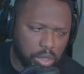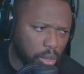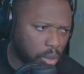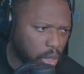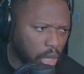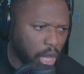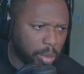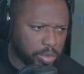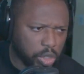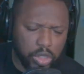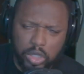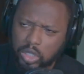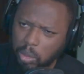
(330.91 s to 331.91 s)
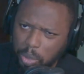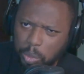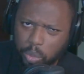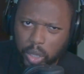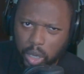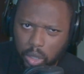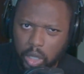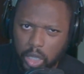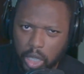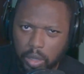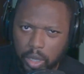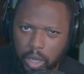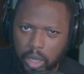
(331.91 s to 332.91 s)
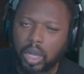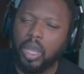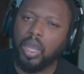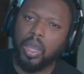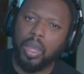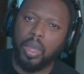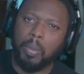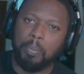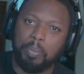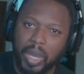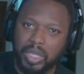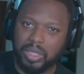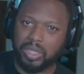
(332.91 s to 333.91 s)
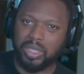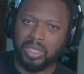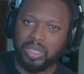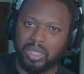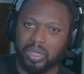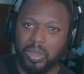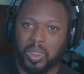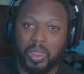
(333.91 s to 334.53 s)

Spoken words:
So I'm sure there's some people that are looking there, but